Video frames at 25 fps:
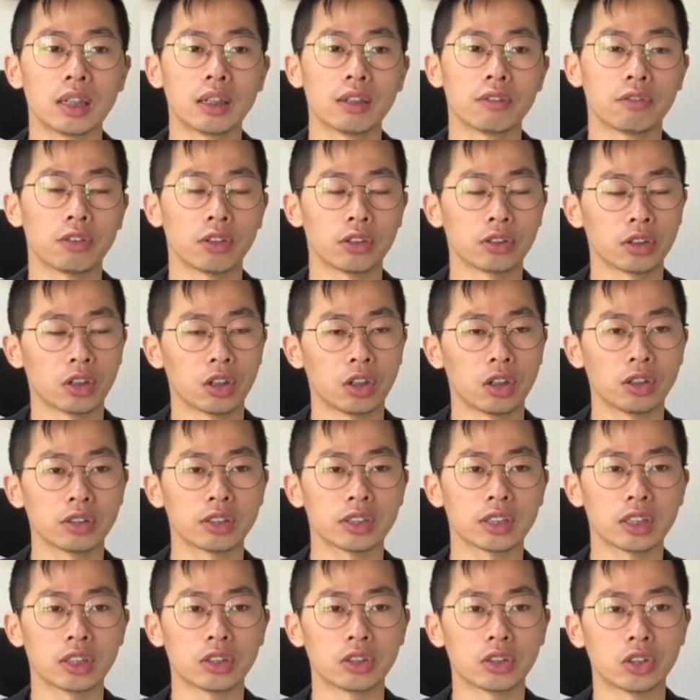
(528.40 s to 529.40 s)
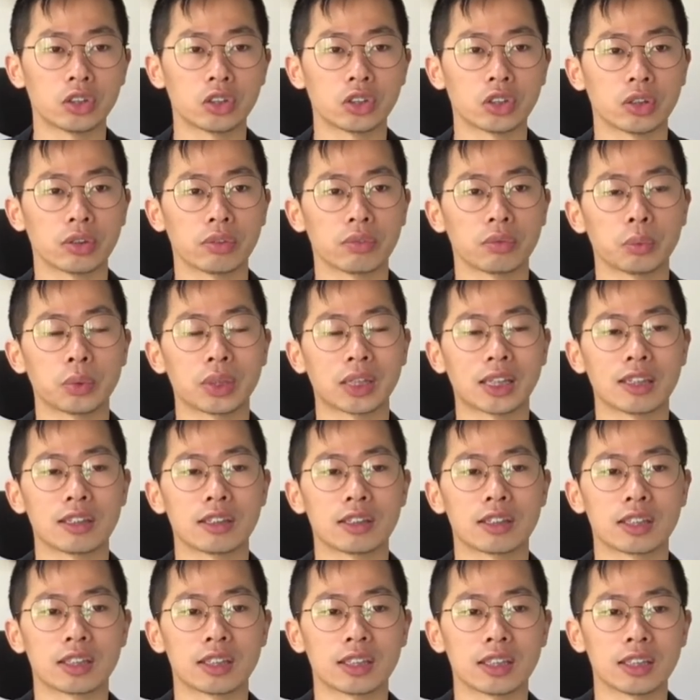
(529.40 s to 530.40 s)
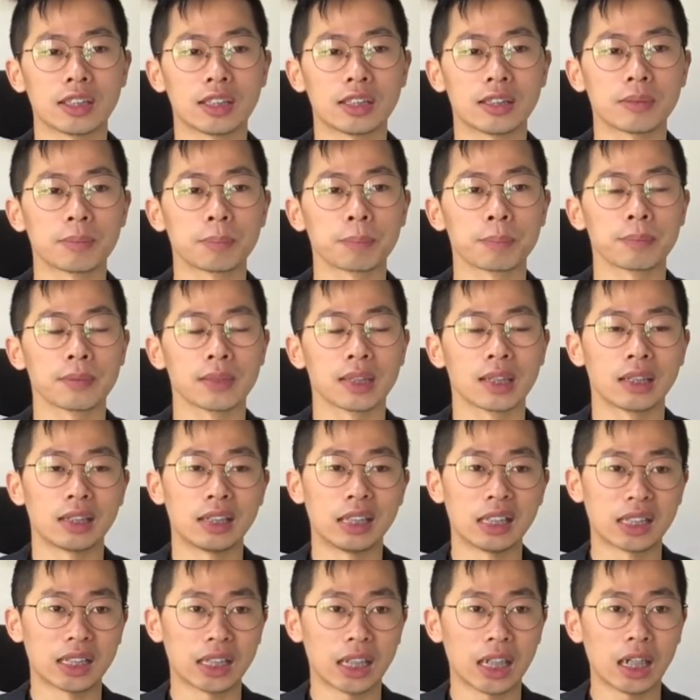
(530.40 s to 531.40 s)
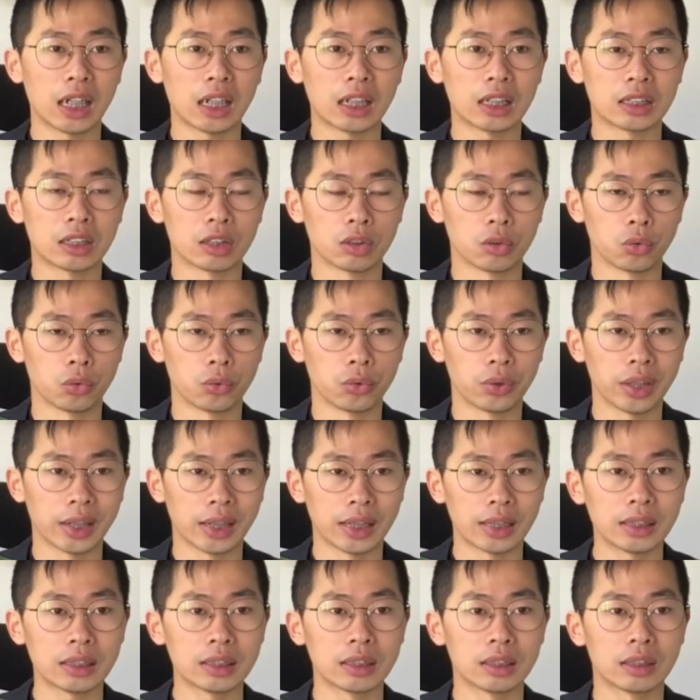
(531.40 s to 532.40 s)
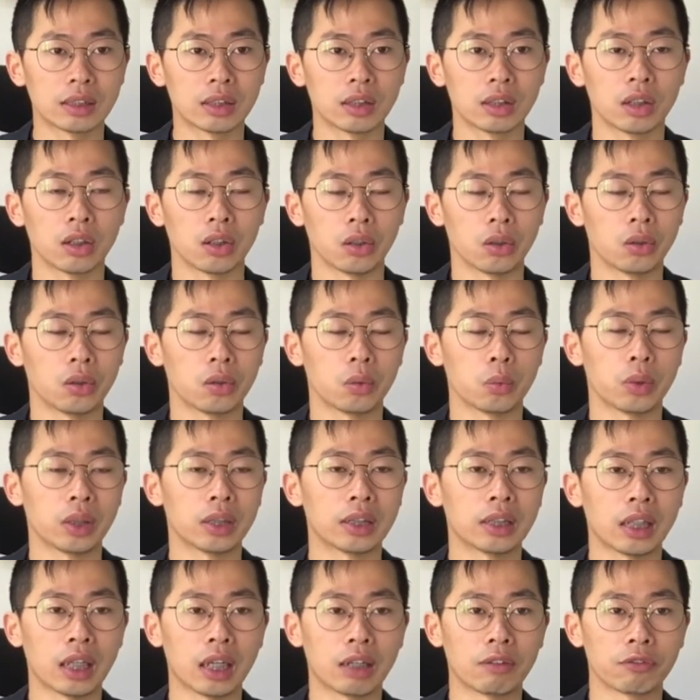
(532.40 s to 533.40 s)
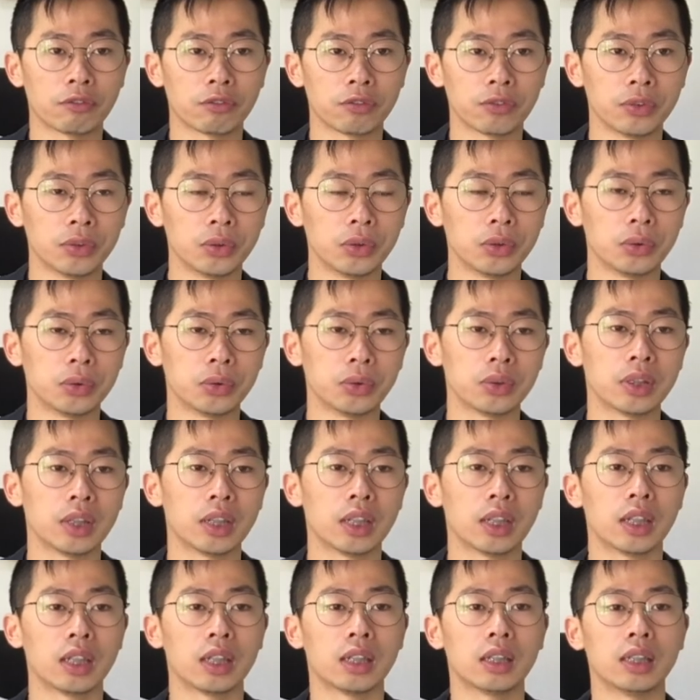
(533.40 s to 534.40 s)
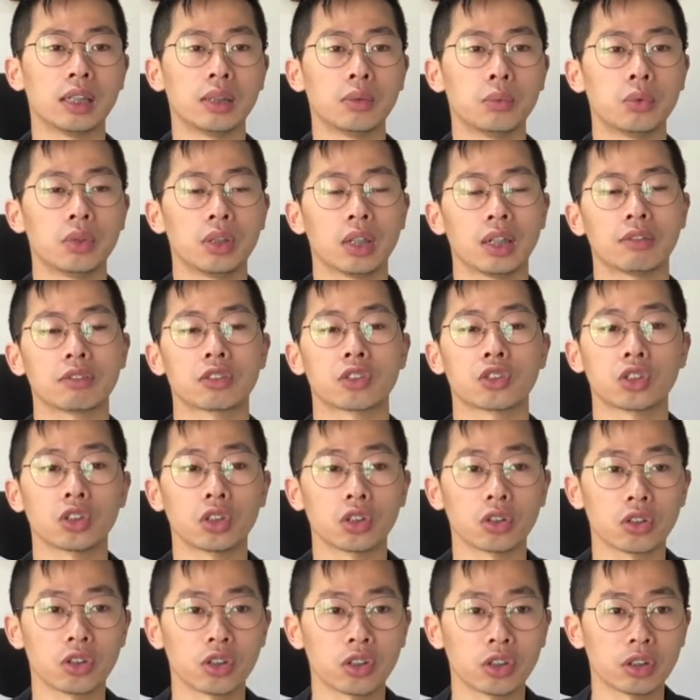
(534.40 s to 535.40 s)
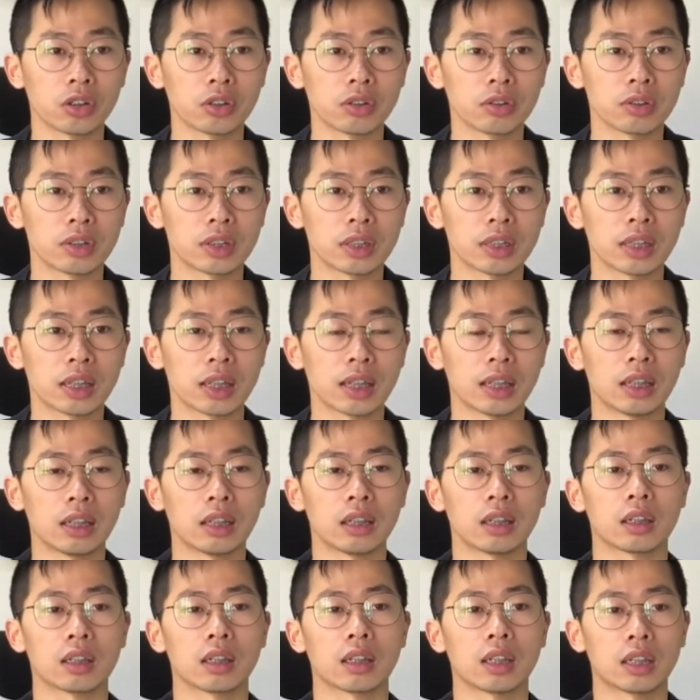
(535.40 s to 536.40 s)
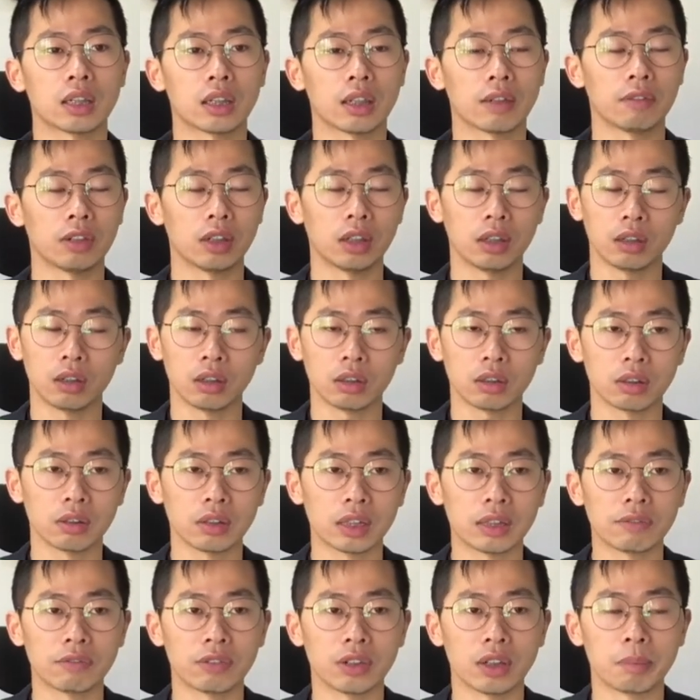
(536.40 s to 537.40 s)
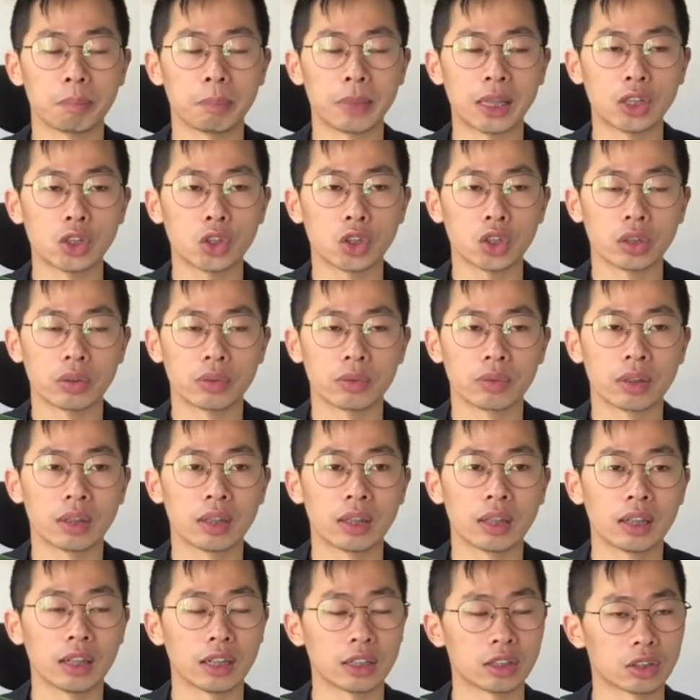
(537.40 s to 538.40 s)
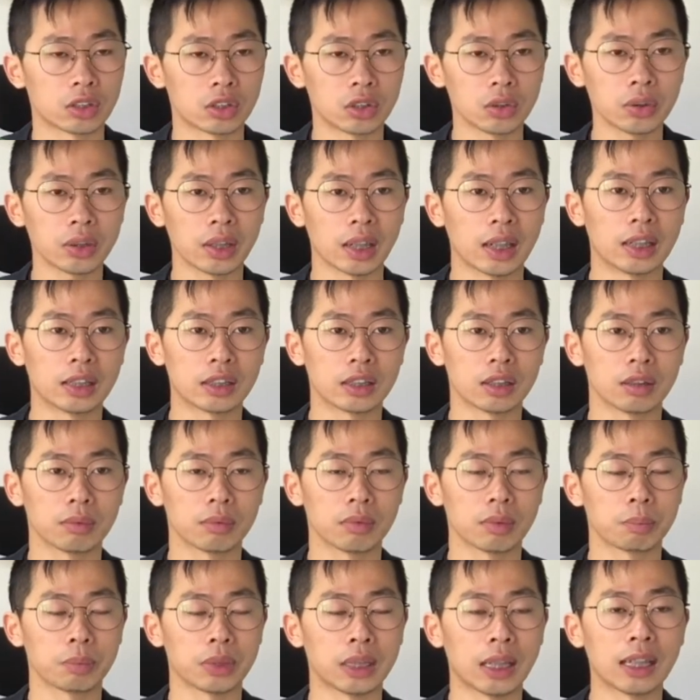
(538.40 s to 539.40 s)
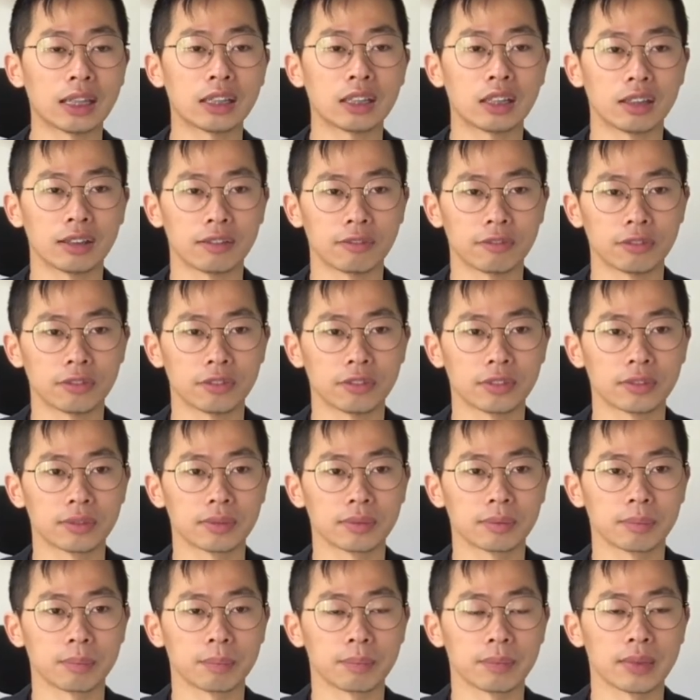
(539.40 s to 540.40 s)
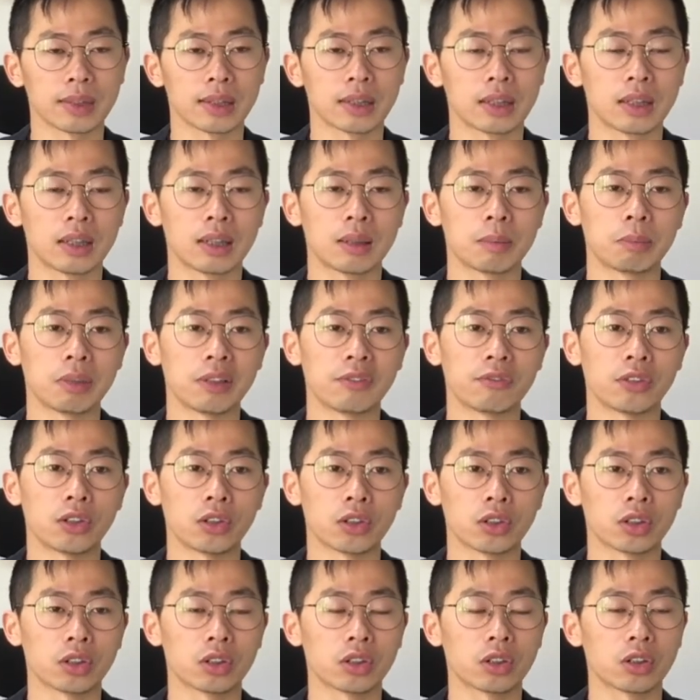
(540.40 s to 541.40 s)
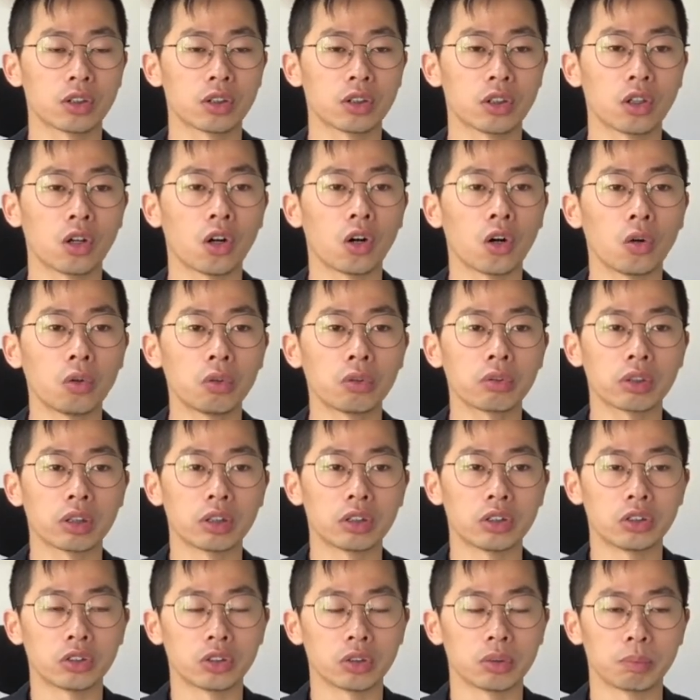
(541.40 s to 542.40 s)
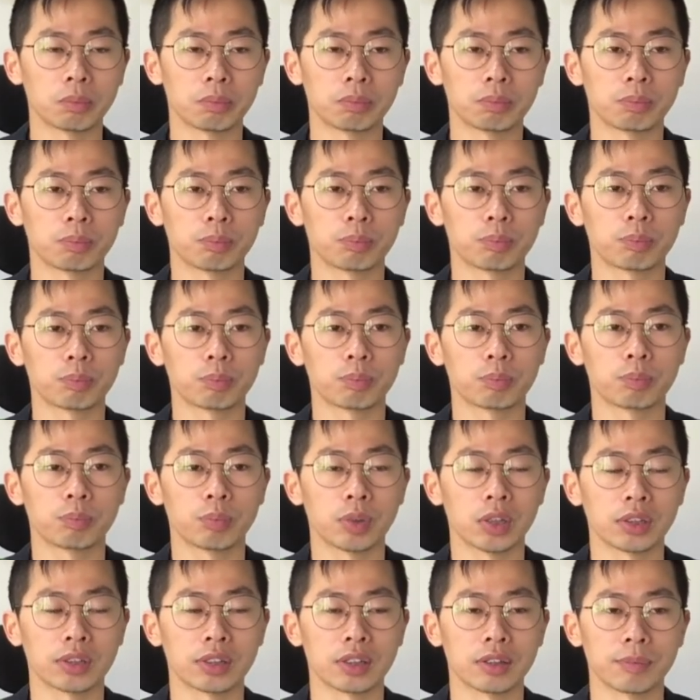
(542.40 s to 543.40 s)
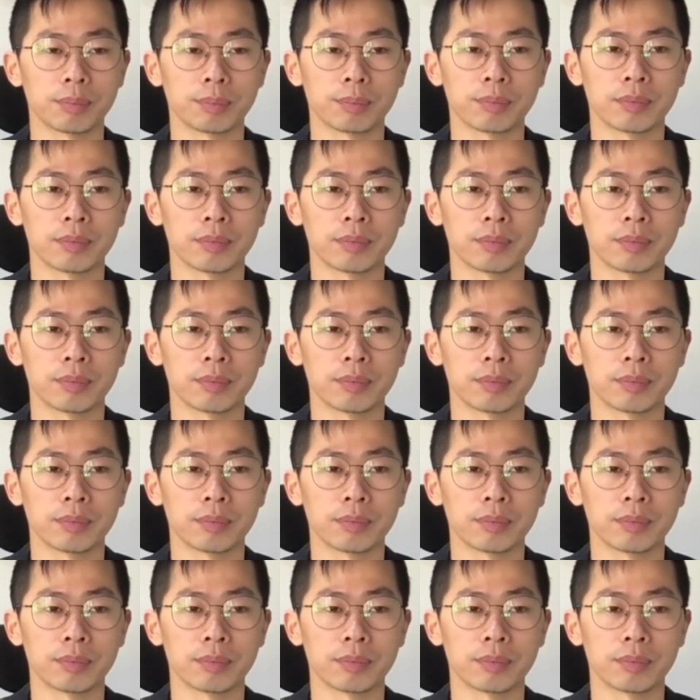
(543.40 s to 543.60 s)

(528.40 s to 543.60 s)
From the hot condition, we can see their tongue is red, or when they have flu, they will have sore throats and they have a lot of inflammation. They still can be active, but for cold condition person,